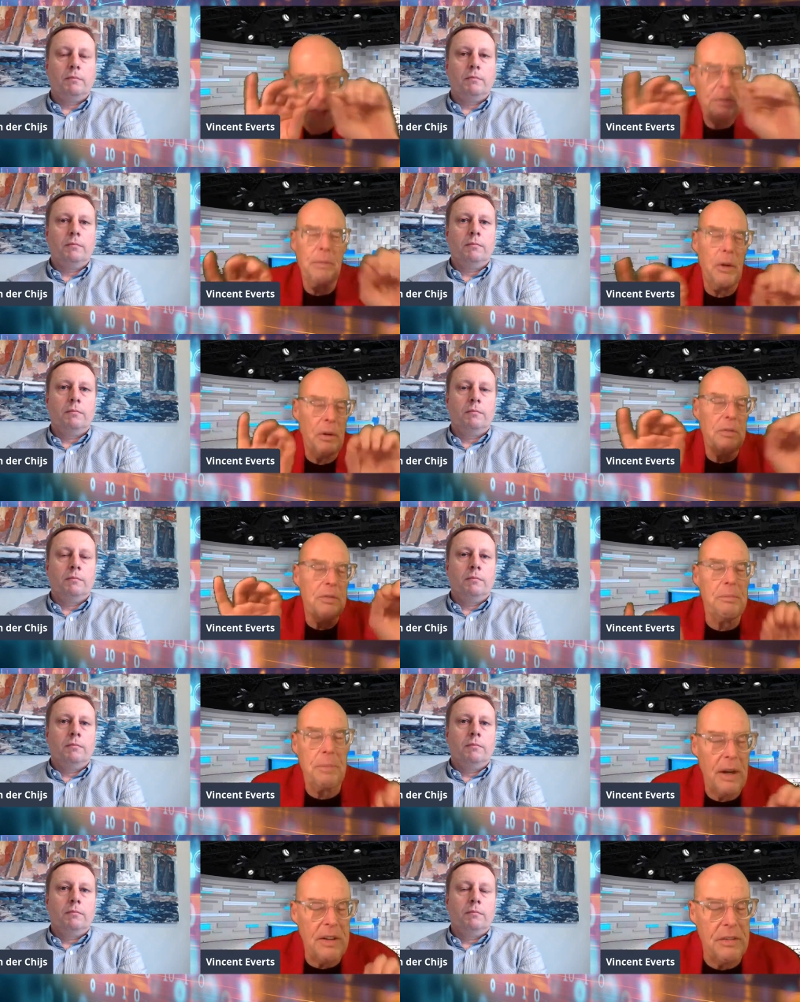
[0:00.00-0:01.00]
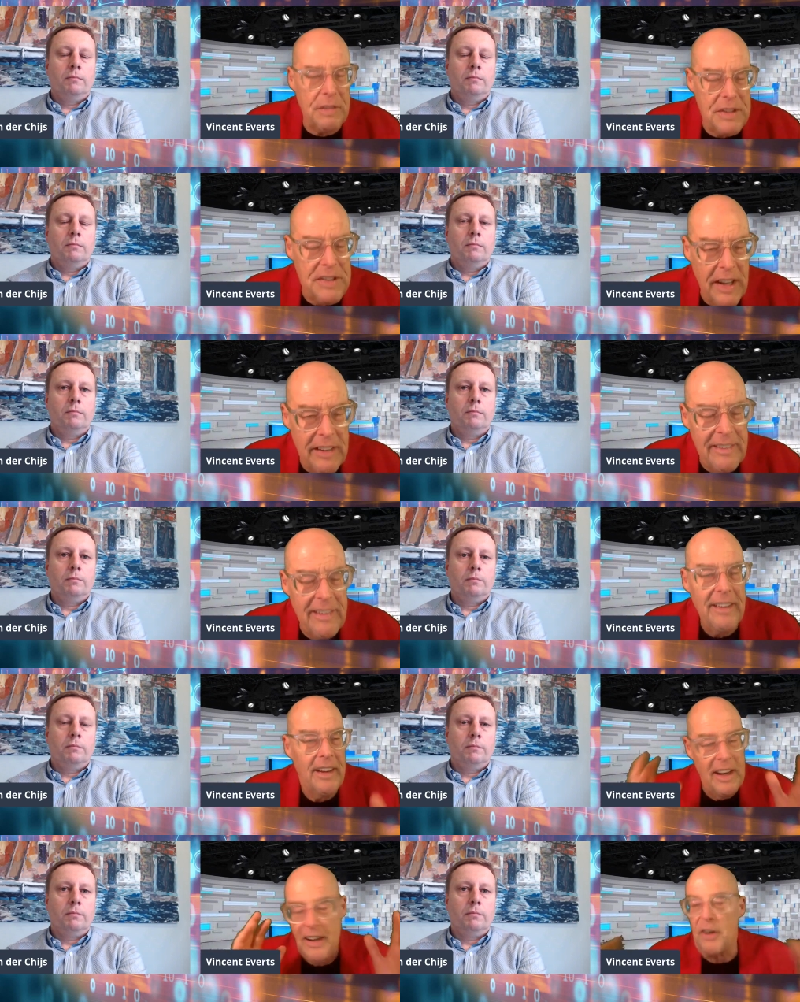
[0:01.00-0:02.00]
Speaker 1: small part of a cent?
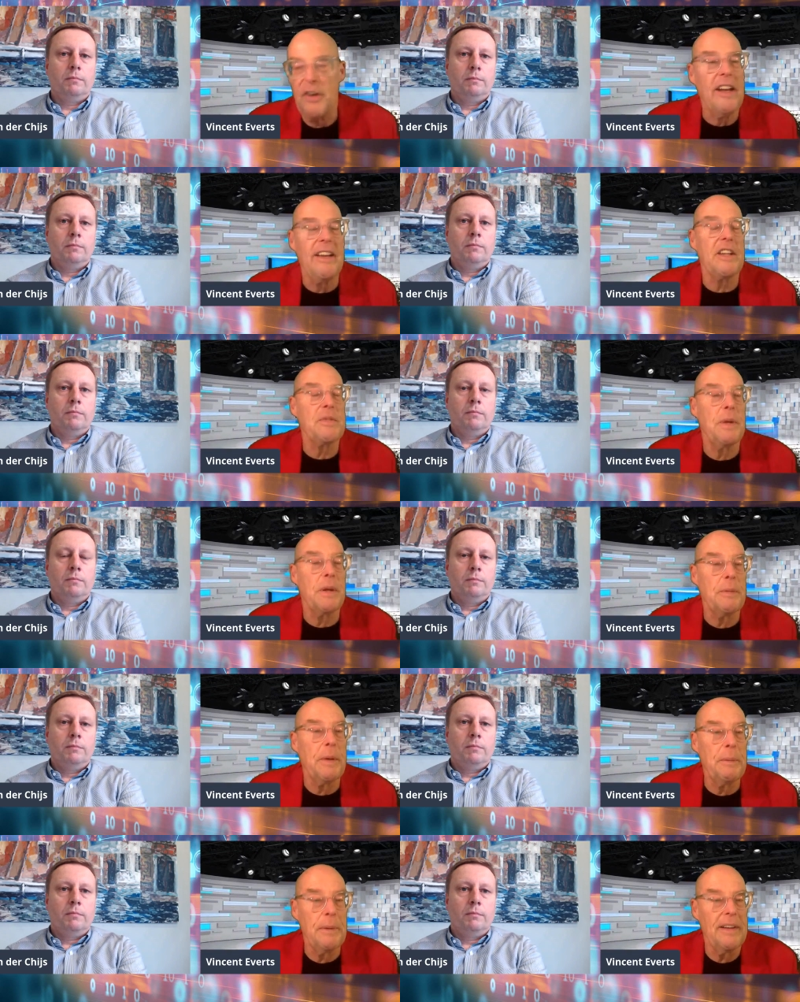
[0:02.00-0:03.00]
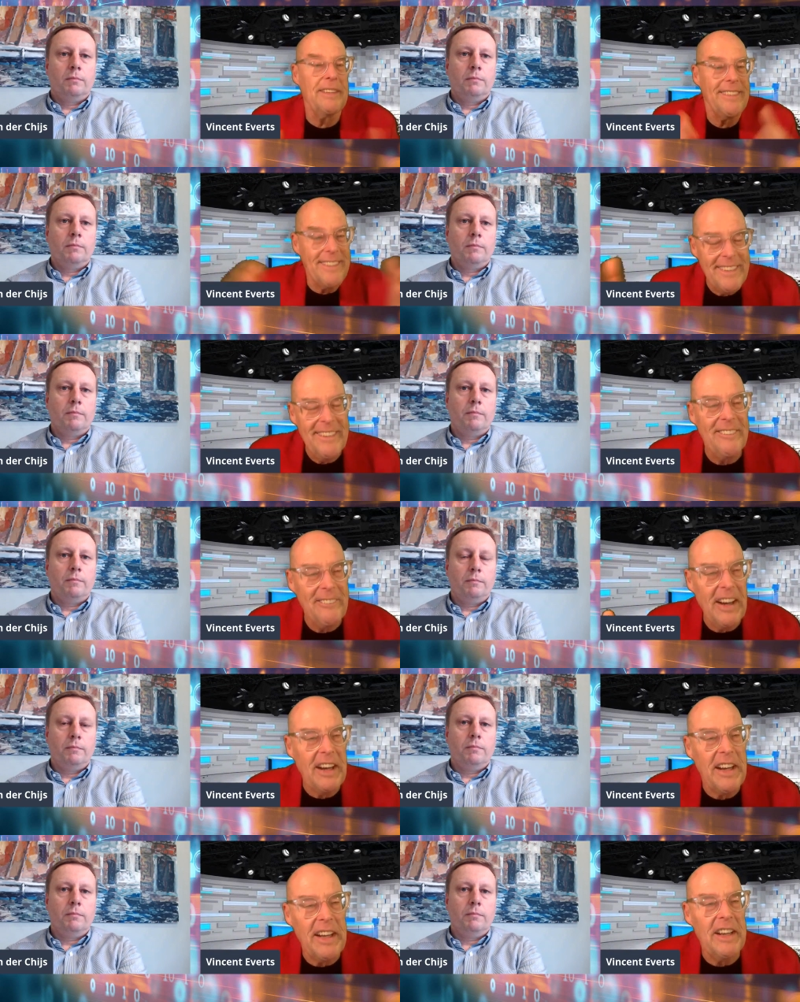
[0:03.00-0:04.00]
okay, that's what we want.
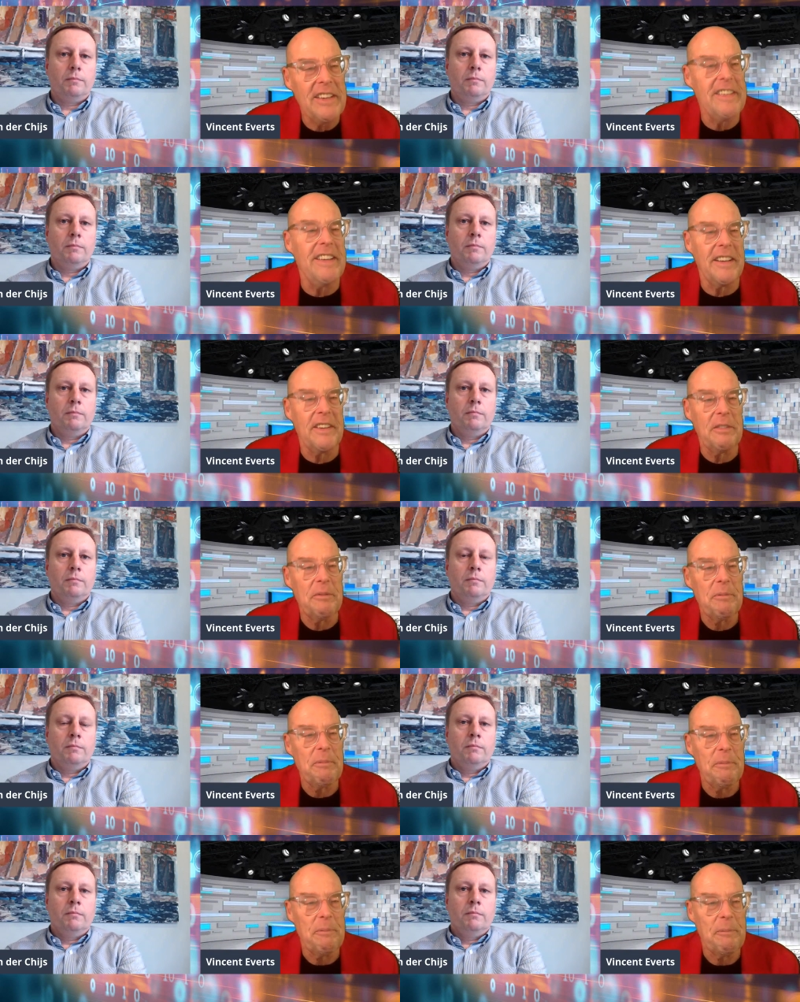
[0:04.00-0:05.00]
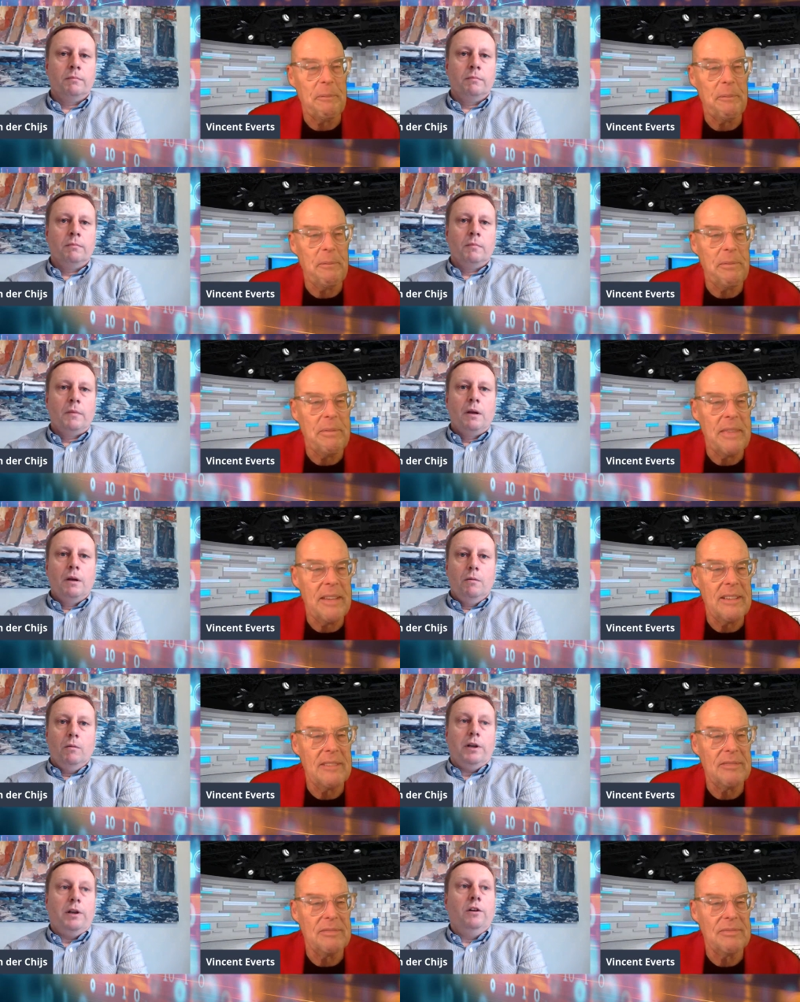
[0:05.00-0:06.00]
Where can I see it?
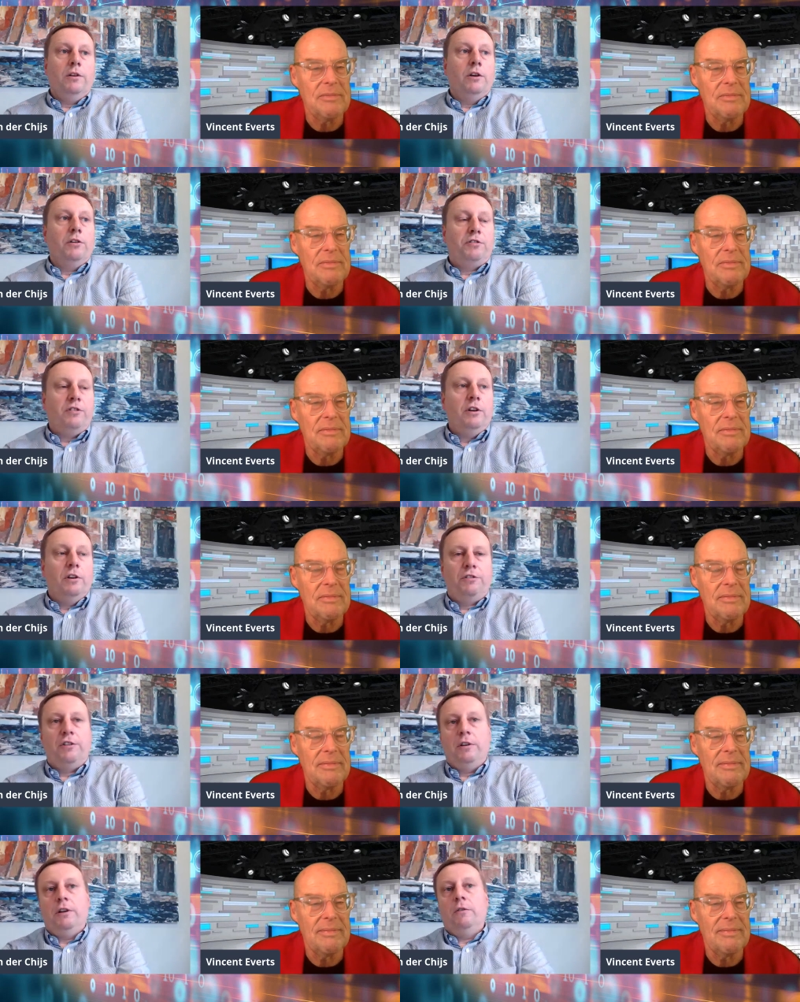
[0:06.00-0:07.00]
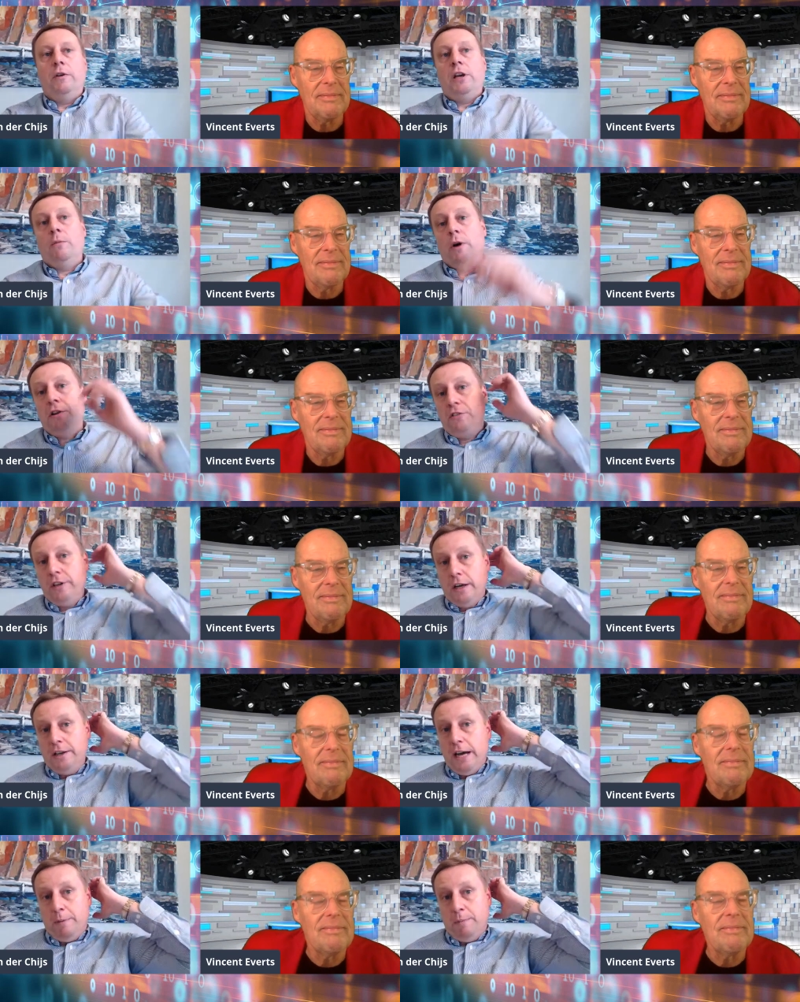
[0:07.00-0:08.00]
Speaker 2: Well, you, you'll you'll you you won't see
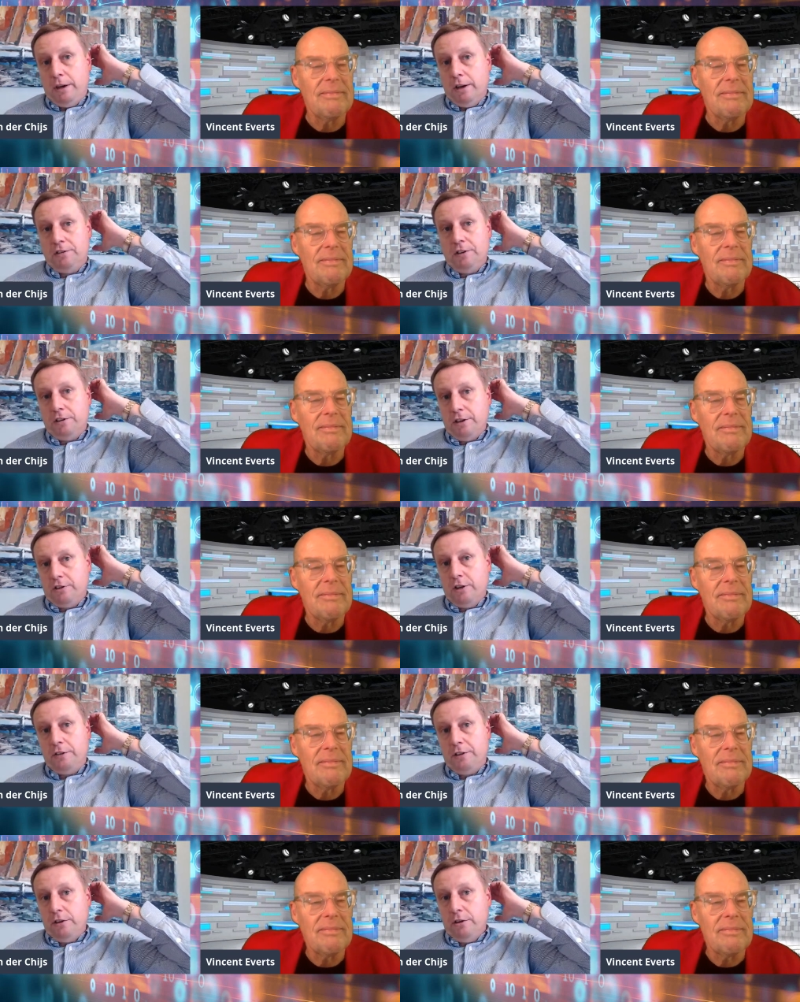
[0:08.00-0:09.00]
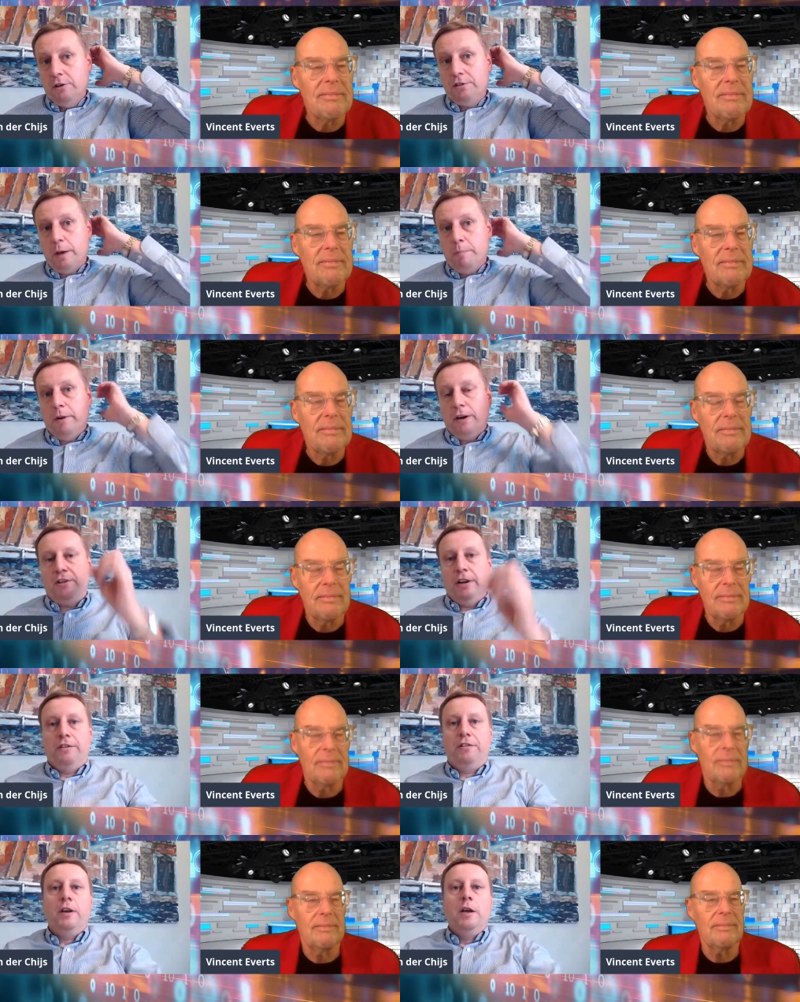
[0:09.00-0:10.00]
it yet because it's it's not used that much
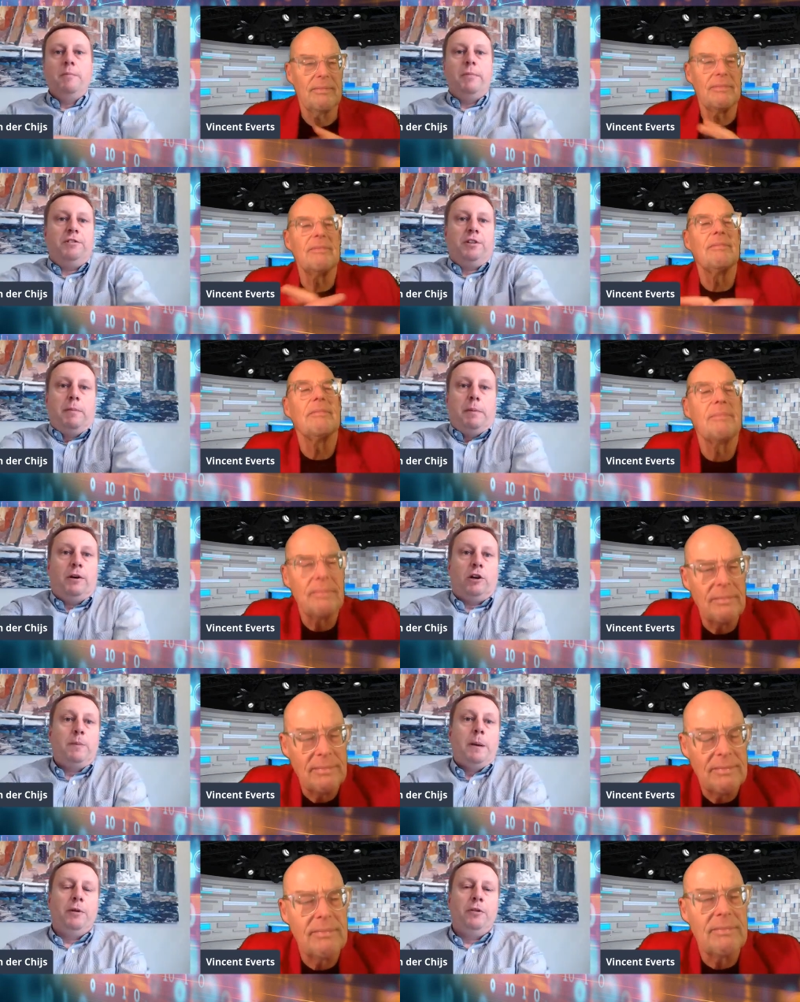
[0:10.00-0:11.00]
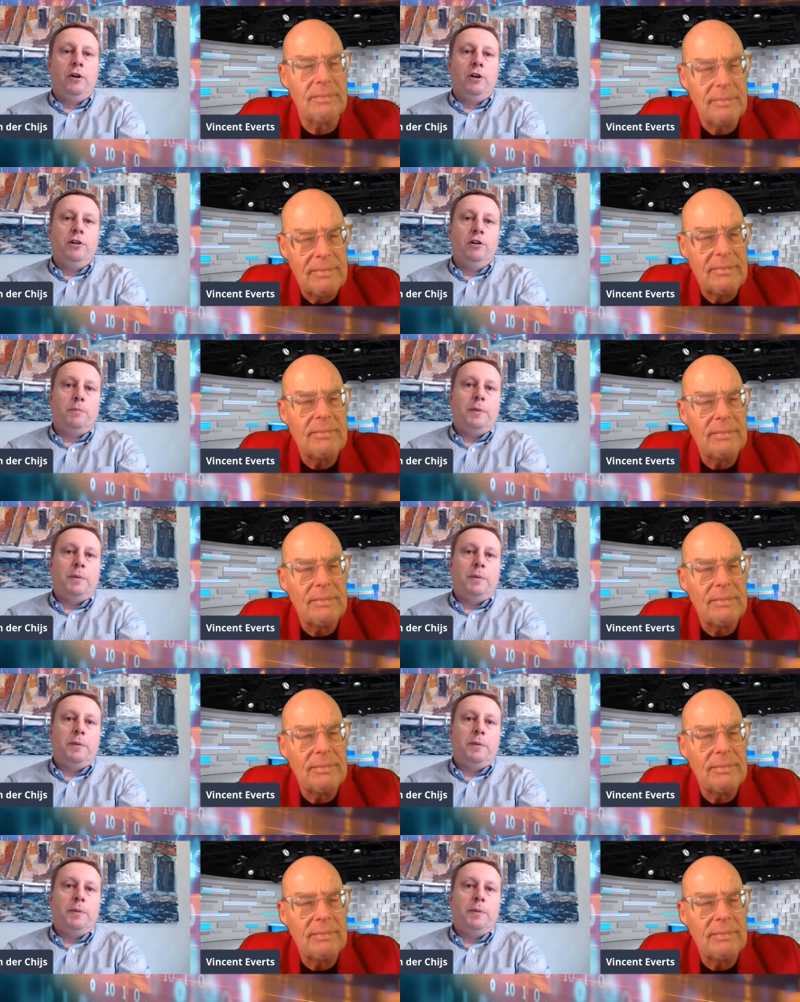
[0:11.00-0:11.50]
yet, simply because people don't use